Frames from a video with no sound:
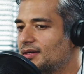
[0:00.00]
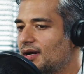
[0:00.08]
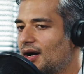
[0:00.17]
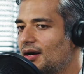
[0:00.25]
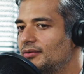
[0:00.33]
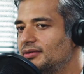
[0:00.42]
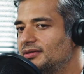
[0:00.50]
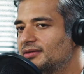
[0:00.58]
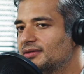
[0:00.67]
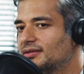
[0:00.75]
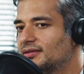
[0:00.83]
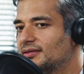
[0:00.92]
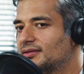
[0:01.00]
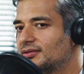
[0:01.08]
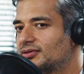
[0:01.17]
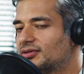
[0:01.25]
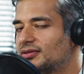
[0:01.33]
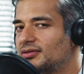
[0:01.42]
How is
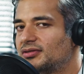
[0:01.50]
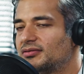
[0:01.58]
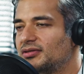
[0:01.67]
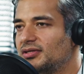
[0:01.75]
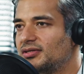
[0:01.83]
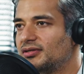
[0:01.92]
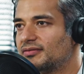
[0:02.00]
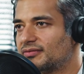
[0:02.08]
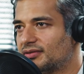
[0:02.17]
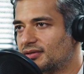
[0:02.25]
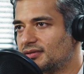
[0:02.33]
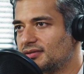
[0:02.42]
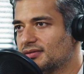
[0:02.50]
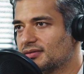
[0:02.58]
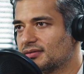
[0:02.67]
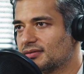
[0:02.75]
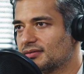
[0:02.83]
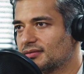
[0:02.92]
surgery different
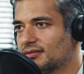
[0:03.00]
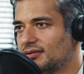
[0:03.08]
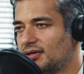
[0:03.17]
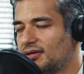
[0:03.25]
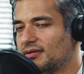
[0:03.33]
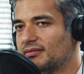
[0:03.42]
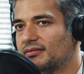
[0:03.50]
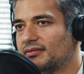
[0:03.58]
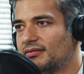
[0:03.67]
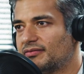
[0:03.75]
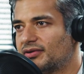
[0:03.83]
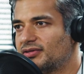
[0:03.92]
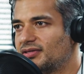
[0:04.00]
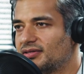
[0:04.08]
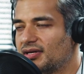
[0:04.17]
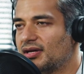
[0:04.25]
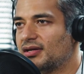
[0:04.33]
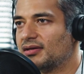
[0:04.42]

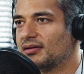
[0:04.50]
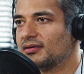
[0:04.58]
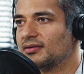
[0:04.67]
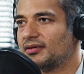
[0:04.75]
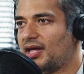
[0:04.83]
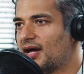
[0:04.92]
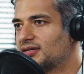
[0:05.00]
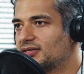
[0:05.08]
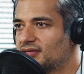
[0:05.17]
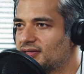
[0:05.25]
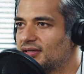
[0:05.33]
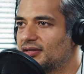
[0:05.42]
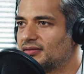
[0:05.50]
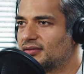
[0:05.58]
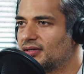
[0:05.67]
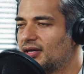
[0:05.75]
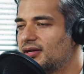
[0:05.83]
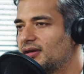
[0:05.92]
versus getting lashes done,
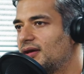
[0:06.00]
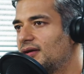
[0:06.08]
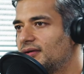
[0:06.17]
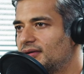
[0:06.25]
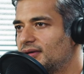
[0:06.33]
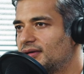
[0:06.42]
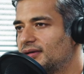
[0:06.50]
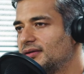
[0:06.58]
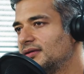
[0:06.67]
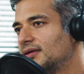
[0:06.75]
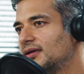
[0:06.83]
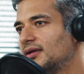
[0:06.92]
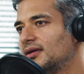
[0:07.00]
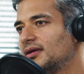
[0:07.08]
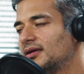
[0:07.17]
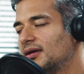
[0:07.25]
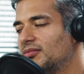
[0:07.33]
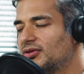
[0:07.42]
getting hair done?
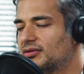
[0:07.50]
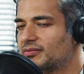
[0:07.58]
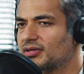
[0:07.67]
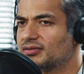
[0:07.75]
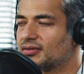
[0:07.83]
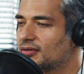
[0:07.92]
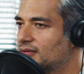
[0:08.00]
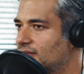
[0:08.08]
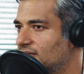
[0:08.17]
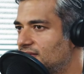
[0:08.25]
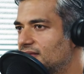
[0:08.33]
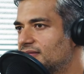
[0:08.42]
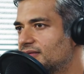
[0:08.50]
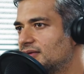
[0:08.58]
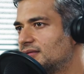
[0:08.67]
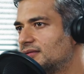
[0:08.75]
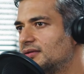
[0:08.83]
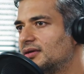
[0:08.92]
I mean, the risks are always
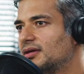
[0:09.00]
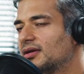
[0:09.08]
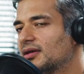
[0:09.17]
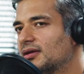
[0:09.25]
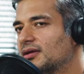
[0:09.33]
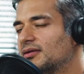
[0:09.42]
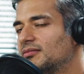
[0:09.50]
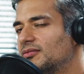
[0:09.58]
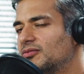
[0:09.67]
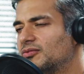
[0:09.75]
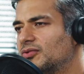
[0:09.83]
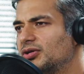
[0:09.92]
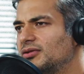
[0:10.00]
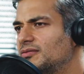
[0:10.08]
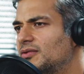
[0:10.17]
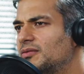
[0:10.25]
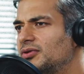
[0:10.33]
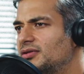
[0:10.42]
different. What
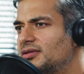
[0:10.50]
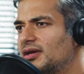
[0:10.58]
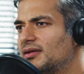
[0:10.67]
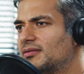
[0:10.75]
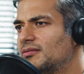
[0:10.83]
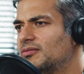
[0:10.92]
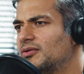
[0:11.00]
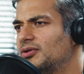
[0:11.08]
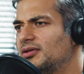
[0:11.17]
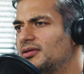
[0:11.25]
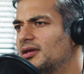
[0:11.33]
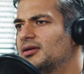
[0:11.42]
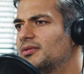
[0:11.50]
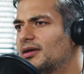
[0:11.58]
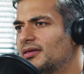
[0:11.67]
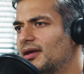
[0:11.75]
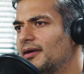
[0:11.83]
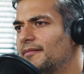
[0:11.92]
would you say? What do you think
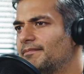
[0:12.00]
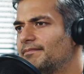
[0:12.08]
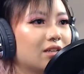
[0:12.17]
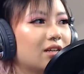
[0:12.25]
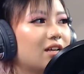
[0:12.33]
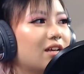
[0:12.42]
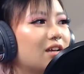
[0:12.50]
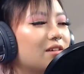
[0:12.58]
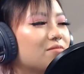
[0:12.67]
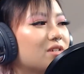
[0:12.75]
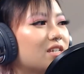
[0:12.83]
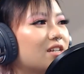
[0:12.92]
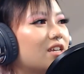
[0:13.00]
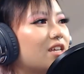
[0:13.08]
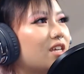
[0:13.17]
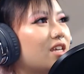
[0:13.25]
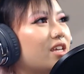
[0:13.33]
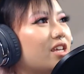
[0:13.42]
about that? I mean,
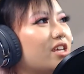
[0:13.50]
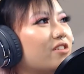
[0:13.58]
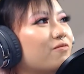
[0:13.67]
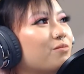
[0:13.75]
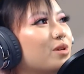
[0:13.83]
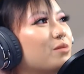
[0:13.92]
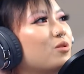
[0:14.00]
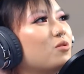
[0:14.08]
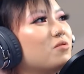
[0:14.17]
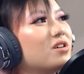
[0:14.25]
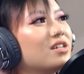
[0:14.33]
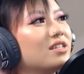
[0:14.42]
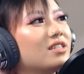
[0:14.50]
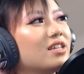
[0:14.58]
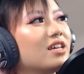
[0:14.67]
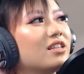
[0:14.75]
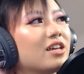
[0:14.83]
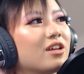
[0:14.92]
if people want to
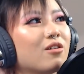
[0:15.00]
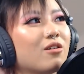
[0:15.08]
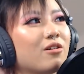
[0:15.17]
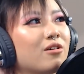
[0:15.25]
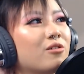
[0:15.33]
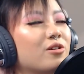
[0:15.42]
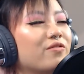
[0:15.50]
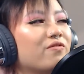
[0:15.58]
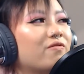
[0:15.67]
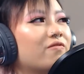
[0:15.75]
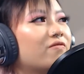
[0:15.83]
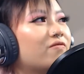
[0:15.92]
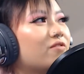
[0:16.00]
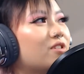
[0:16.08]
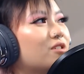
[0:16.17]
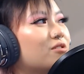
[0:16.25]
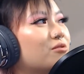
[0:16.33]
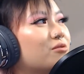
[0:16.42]
say like, oh, if
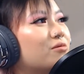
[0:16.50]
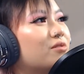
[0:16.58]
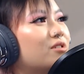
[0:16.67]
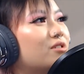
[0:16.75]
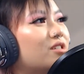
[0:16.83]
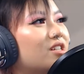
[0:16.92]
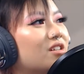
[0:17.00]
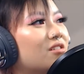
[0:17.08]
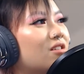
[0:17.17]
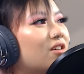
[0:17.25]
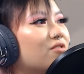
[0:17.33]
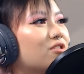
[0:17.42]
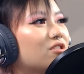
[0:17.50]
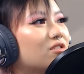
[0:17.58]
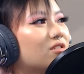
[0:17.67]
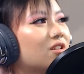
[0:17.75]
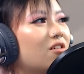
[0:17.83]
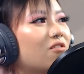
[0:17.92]
you didn't love
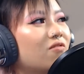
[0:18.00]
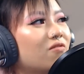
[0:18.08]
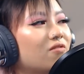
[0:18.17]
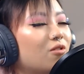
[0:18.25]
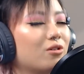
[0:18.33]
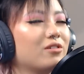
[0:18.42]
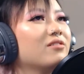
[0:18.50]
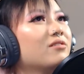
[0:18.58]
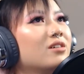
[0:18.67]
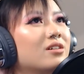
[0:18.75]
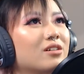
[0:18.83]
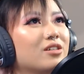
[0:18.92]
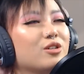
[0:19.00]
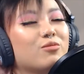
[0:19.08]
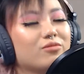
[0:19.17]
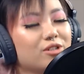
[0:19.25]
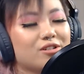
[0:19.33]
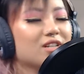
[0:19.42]
yourself or you
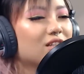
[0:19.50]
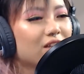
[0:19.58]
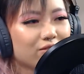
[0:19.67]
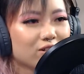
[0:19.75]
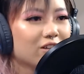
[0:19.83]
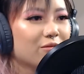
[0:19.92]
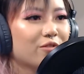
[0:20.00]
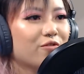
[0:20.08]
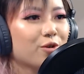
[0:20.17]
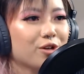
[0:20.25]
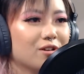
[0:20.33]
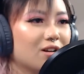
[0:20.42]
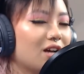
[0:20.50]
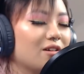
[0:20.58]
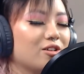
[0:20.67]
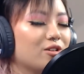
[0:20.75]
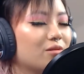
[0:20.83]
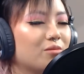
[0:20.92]
didn't love yourself before you got
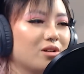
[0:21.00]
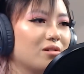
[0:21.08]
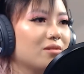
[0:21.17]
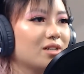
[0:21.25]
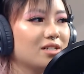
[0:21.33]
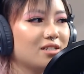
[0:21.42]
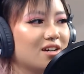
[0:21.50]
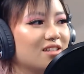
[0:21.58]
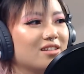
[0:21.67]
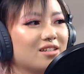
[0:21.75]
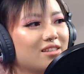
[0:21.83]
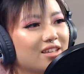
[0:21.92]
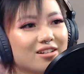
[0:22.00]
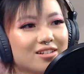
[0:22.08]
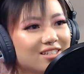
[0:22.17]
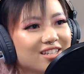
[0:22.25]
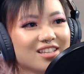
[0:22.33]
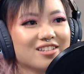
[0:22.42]
your blah, blah done, then they could
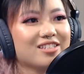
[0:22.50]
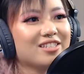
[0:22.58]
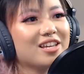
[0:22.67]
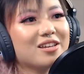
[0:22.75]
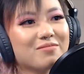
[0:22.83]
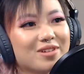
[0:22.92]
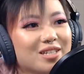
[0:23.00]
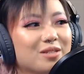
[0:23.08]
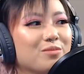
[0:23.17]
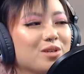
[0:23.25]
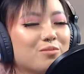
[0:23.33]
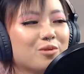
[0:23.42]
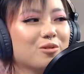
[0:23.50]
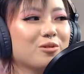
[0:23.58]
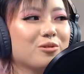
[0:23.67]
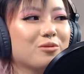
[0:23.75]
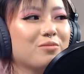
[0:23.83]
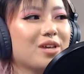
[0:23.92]
say the same as people
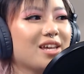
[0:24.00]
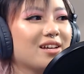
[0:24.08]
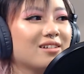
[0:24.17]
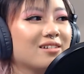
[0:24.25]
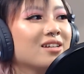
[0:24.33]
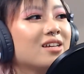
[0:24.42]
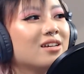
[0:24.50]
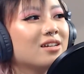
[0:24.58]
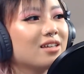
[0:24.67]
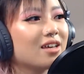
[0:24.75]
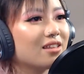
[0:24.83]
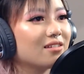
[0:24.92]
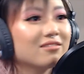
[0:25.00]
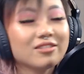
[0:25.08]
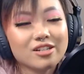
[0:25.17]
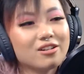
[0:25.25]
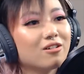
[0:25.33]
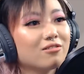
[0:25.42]
who pay to get,
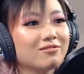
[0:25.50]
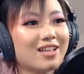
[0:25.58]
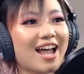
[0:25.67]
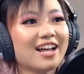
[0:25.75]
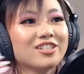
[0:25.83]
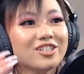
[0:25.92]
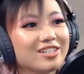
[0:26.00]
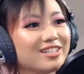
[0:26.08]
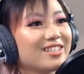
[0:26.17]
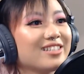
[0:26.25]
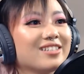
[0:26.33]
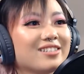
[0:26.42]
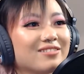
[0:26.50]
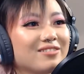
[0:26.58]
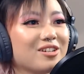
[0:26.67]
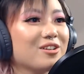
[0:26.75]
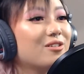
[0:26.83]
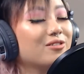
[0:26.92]
you know, lashes,
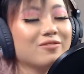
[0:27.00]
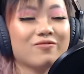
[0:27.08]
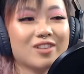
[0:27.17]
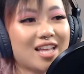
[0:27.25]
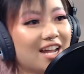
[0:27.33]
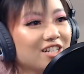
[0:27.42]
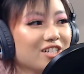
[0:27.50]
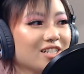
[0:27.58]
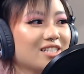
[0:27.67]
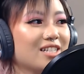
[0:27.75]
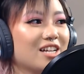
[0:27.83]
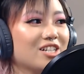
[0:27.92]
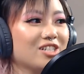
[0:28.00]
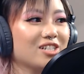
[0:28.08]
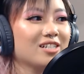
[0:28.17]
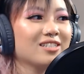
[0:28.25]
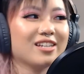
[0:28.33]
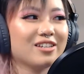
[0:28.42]
you know, lash
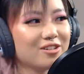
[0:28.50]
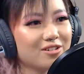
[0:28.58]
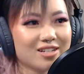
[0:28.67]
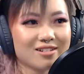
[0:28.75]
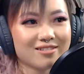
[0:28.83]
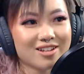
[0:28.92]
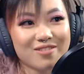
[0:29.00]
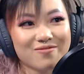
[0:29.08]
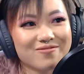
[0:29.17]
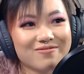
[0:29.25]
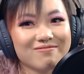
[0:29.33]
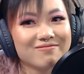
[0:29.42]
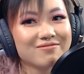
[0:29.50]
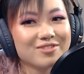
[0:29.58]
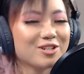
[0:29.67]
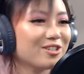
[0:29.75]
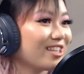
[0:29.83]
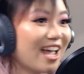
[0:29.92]
extensions. Like you didn't love
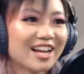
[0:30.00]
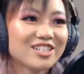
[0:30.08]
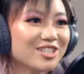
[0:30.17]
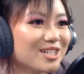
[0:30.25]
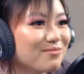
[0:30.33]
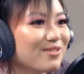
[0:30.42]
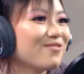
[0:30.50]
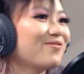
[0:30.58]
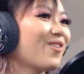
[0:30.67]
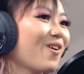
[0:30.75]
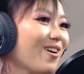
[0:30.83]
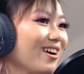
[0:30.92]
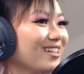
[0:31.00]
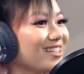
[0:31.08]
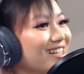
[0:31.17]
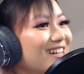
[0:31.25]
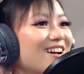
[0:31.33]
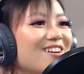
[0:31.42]
your lashes before,
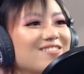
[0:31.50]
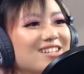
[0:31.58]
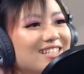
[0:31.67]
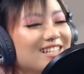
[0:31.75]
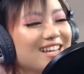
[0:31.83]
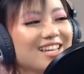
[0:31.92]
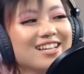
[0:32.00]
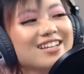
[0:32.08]
you know, and like,